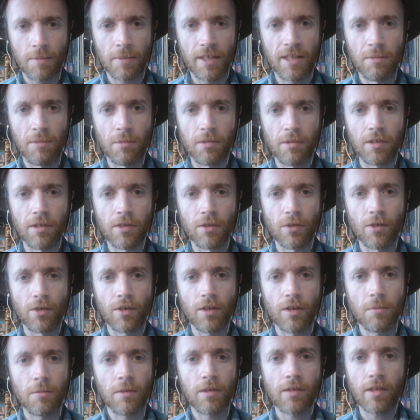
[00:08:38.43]
He was
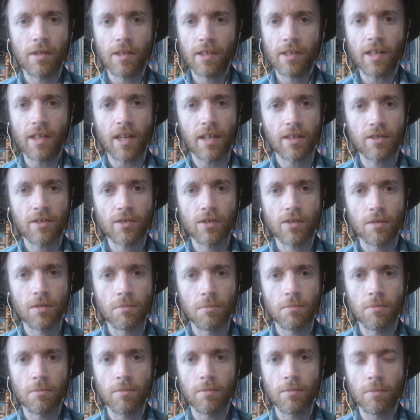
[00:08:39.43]
ignoring him, saying nothing to
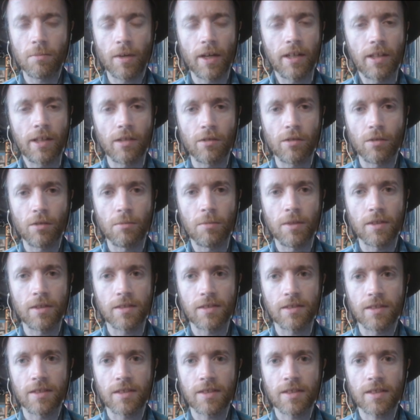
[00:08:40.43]
him, minding his own
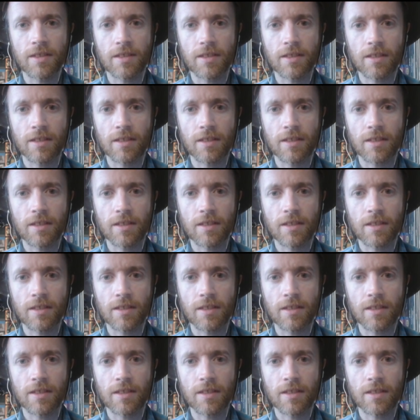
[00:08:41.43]
business.